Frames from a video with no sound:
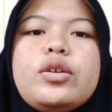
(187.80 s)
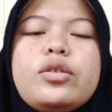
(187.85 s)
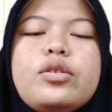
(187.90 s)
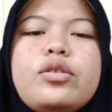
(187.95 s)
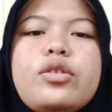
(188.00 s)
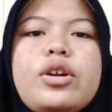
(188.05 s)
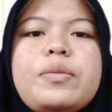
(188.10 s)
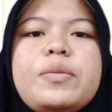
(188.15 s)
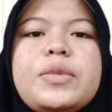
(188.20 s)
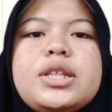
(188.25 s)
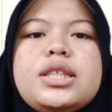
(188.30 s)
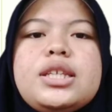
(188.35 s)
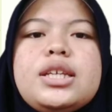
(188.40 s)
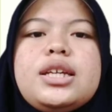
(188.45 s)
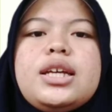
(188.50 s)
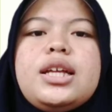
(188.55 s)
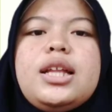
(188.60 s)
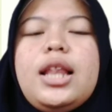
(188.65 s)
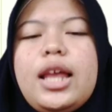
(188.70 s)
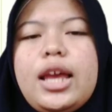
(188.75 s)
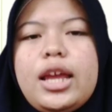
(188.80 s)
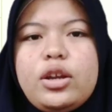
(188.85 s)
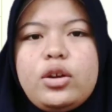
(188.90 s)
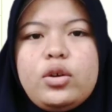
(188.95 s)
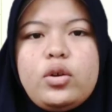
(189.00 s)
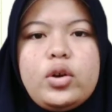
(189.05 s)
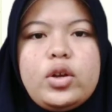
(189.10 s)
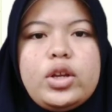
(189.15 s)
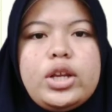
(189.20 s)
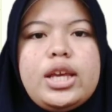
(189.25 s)
Grammatical
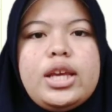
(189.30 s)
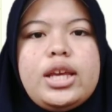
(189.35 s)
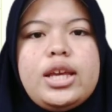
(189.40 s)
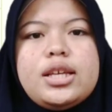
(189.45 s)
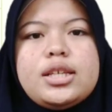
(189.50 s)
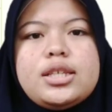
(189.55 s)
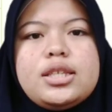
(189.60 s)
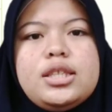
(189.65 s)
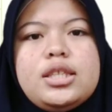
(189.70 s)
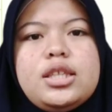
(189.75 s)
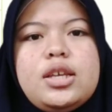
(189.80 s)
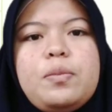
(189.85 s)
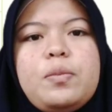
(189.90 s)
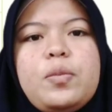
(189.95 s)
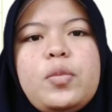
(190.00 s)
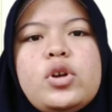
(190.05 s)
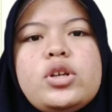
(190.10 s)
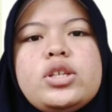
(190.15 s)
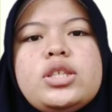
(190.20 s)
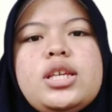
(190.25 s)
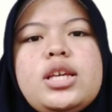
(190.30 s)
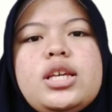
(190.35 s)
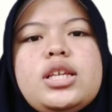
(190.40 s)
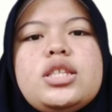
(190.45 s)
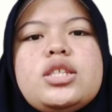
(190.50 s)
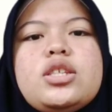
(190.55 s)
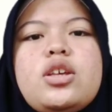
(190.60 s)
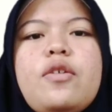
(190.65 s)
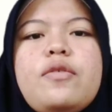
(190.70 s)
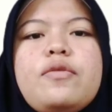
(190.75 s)
encoding is the
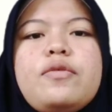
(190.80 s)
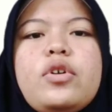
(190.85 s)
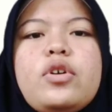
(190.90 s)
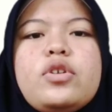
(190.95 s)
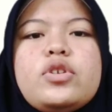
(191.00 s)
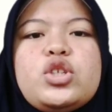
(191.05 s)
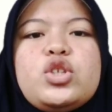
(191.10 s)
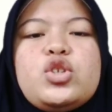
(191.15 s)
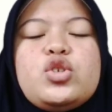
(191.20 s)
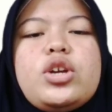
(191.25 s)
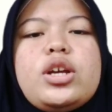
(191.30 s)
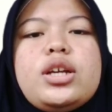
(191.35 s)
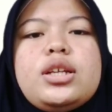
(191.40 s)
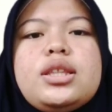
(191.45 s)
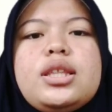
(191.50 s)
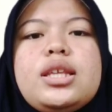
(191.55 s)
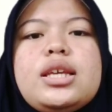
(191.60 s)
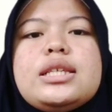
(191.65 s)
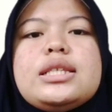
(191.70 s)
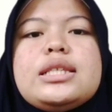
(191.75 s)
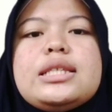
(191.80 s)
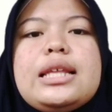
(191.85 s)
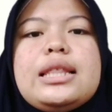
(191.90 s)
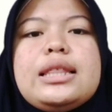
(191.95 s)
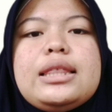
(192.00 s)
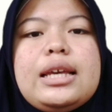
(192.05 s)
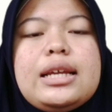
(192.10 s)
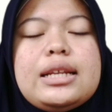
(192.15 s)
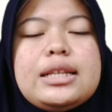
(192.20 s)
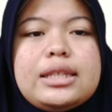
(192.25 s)
process of constructing
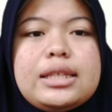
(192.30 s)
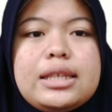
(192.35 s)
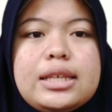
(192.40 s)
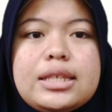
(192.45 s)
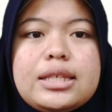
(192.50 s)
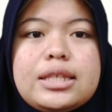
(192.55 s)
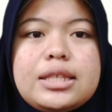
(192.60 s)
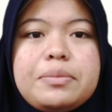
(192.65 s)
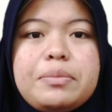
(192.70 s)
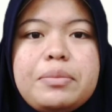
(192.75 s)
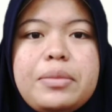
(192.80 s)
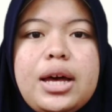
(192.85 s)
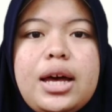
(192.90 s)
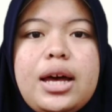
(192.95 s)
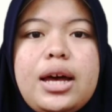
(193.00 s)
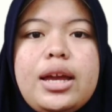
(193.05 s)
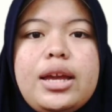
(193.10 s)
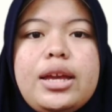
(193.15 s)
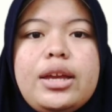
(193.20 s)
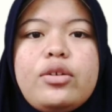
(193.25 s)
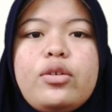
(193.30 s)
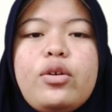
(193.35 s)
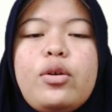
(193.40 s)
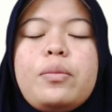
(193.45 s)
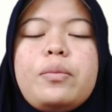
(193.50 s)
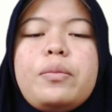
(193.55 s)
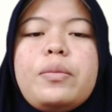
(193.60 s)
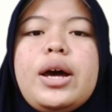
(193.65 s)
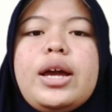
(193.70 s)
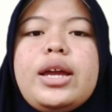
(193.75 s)
sentences by
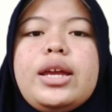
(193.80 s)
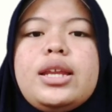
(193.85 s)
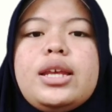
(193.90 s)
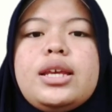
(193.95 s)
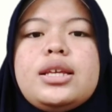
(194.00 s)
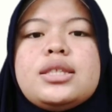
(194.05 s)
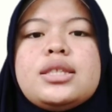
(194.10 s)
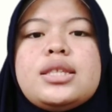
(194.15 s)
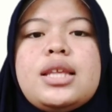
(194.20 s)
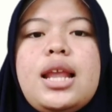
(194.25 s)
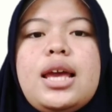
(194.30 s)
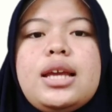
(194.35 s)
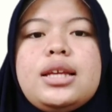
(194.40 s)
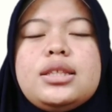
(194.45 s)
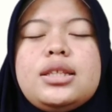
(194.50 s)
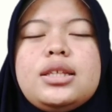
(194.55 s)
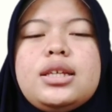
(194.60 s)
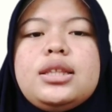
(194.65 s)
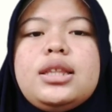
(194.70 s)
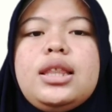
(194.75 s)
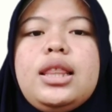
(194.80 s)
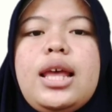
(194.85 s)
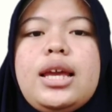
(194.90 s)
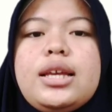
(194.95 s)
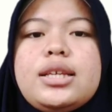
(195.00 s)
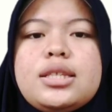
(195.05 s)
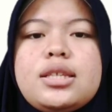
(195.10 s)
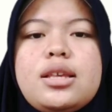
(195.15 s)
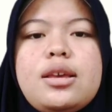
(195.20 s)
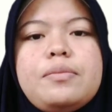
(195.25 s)
combining selected
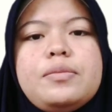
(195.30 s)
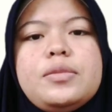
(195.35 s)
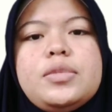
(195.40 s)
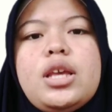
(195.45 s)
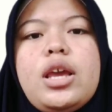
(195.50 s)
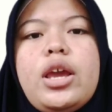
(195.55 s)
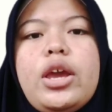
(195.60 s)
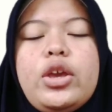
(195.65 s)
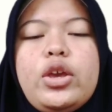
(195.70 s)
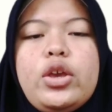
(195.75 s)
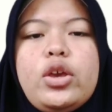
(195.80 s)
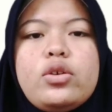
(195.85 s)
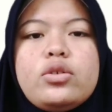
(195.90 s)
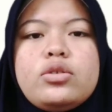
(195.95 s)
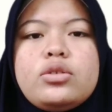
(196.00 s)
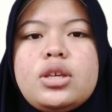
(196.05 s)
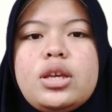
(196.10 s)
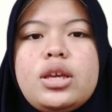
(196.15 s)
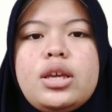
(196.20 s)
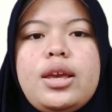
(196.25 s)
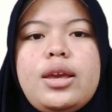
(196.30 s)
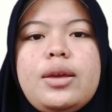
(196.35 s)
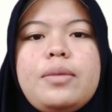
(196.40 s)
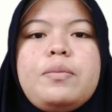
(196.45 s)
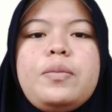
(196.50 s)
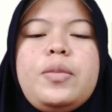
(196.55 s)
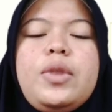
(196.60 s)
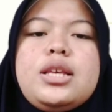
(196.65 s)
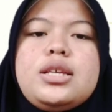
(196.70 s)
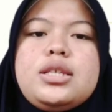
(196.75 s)
lexemes using
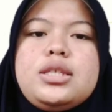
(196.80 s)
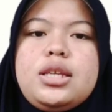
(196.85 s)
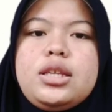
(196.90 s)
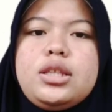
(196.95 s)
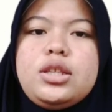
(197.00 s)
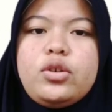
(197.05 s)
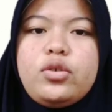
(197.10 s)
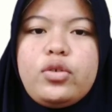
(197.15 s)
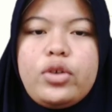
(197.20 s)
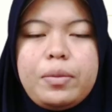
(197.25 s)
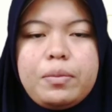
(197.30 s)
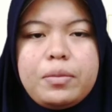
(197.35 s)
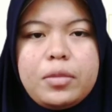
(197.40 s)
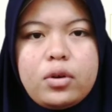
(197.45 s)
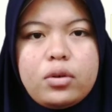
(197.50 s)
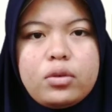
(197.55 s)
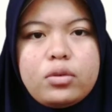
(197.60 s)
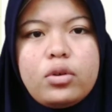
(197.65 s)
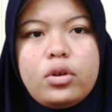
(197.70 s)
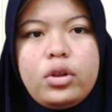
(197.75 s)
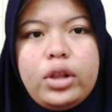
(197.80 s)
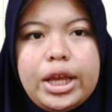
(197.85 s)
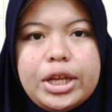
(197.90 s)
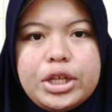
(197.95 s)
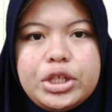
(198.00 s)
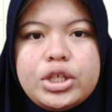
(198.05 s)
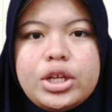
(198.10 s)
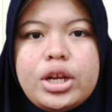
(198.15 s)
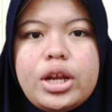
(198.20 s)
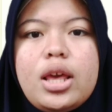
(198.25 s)
implicit grammar
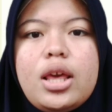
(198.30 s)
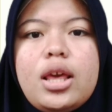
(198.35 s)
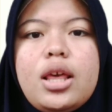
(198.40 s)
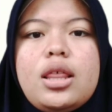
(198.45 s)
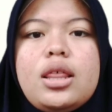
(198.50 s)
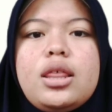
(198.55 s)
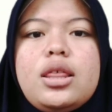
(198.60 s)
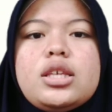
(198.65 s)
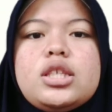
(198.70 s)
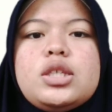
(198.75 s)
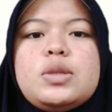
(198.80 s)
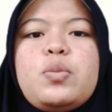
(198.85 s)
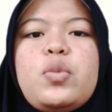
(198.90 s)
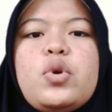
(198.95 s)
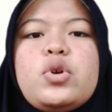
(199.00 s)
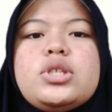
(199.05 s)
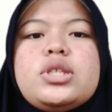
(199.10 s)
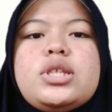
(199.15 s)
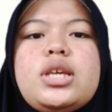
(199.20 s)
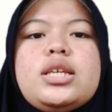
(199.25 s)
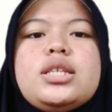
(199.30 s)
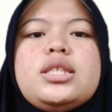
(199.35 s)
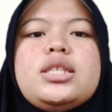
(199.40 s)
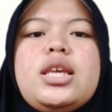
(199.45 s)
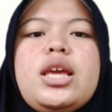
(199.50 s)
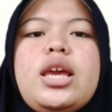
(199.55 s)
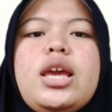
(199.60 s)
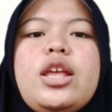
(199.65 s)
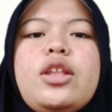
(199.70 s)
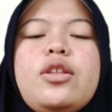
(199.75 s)
knowledge. This
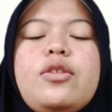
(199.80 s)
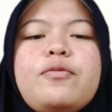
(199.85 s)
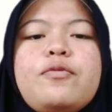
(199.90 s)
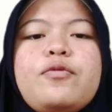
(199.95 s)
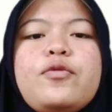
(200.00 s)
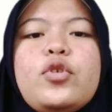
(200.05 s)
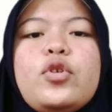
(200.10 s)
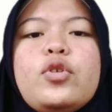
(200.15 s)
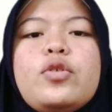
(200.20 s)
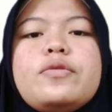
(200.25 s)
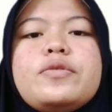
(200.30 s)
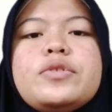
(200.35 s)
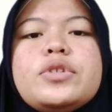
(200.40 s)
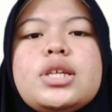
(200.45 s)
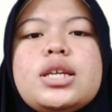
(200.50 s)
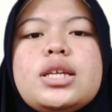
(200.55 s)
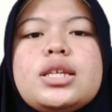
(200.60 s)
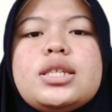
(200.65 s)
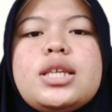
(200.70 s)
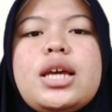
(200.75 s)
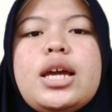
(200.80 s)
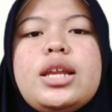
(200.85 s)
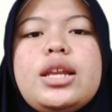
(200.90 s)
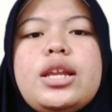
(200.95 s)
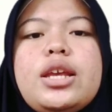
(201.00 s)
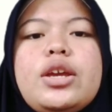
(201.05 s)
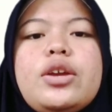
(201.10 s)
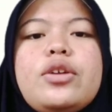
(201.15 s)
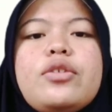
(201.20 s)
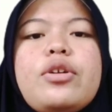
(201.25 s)
process involves
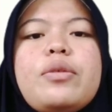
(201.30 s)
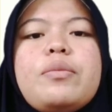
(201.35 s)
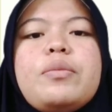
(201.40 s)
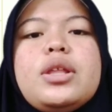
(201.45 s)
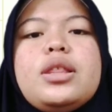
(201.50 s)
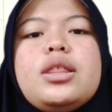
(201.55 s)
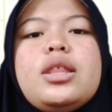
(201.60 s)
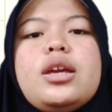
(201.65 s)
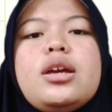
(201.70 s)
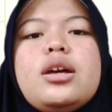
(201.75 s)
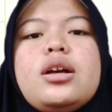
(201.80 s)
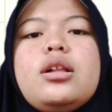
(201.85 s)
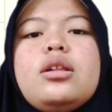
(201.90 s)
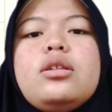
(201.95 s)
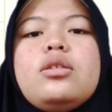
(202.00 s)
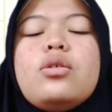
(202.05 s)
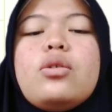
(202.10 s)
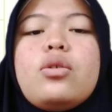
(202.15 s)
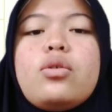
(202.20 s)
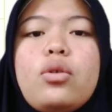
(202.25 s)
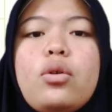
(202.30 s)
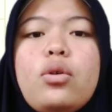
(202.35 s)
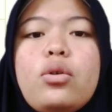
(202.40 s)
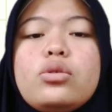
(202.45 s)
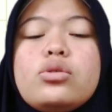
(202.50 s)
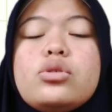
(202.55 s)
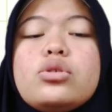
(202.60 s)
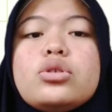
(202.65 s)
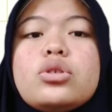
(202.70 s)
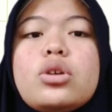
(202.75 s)
assigning grammatical
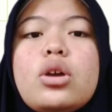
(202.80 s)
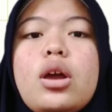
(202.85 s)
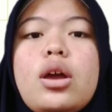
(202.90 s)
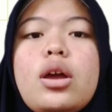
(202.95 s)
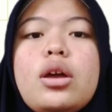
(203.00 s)
roles